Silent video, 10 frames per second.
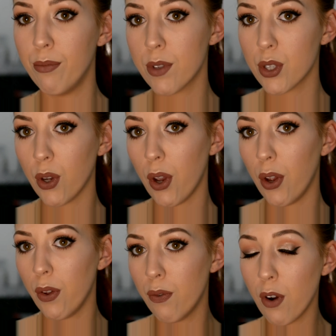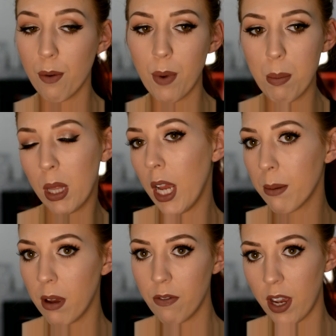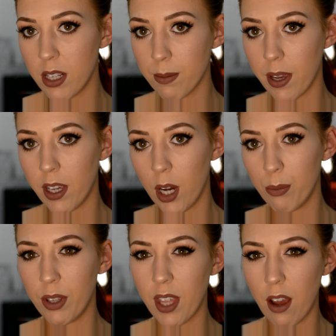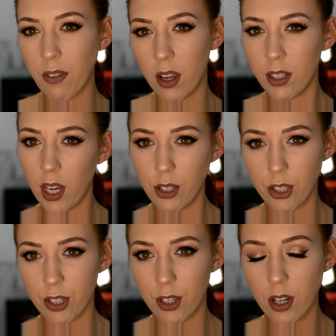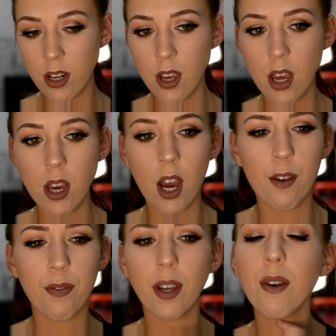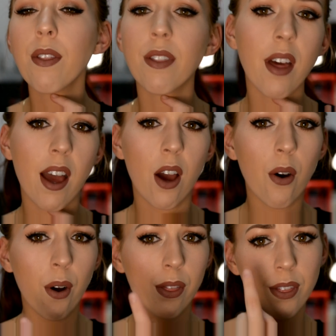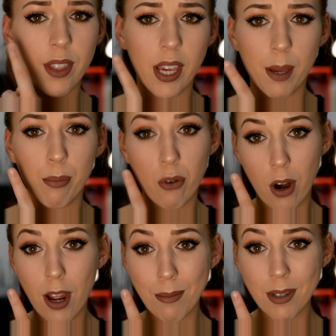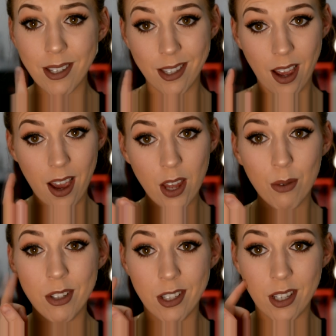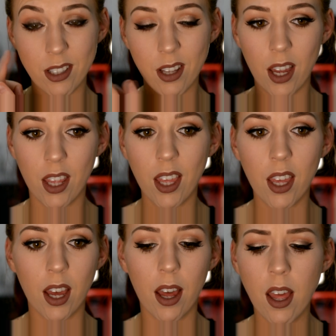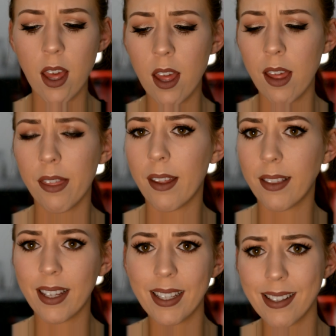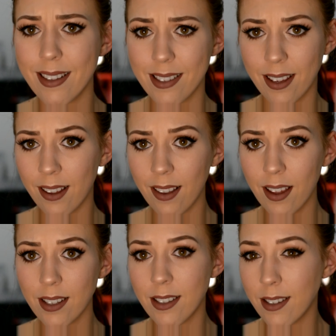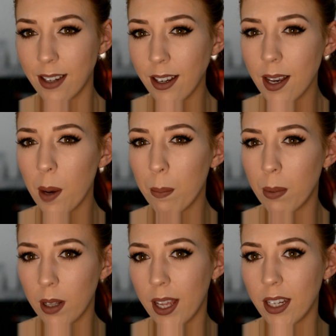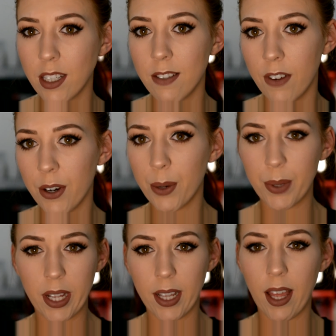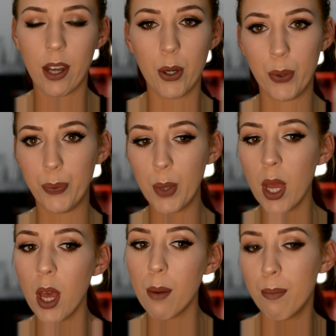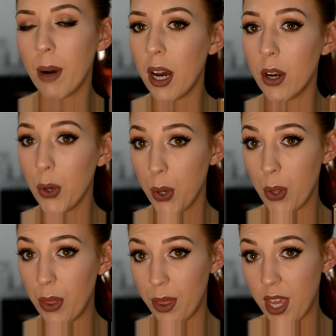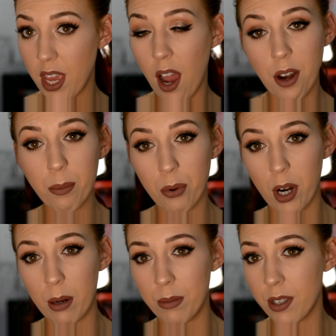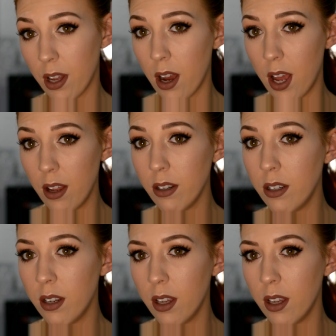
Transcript: So from applying my face makeup with that foundation, I found that on the primed side, which is this side here, that the concealer didn't blend very well at all. But on the unprimed side,